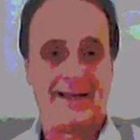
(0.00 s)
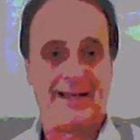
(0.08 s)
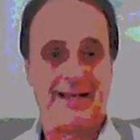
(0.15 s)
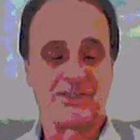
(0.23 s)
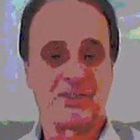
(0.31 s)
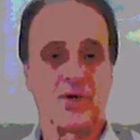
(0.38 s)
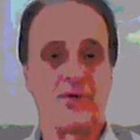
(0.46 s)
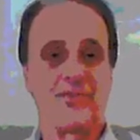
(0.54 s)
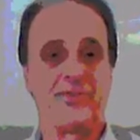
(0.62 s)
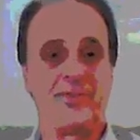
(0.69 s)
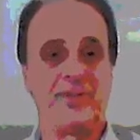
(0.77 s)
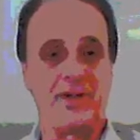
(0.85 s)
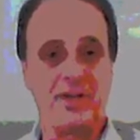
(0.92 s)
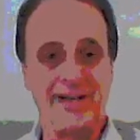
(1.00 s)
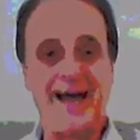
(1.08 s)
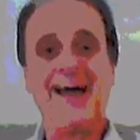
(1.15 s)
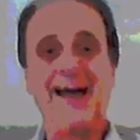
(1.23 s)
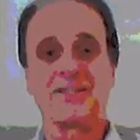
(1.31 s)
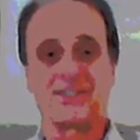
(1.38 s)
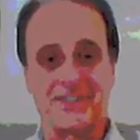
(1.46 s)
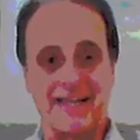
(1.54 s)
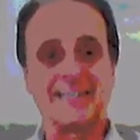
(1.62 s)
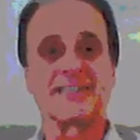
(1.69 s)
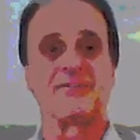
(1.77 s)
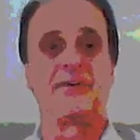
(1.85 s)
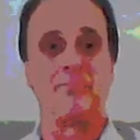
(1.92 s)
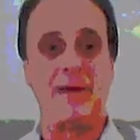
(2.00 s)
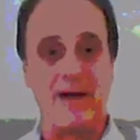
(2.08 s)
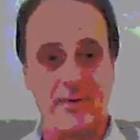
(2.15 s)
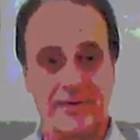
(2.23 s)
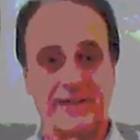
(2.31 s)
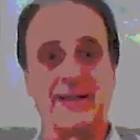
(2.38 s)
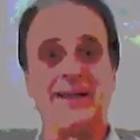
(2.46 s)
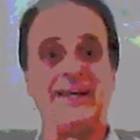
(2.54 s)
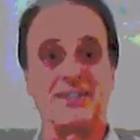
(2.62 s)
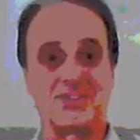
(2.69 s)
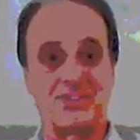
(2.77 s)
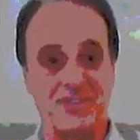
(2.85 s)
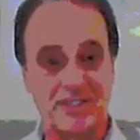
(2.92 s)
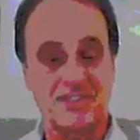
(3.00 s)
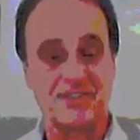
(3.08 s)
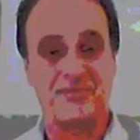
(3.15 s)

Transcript: And so the United States of America is this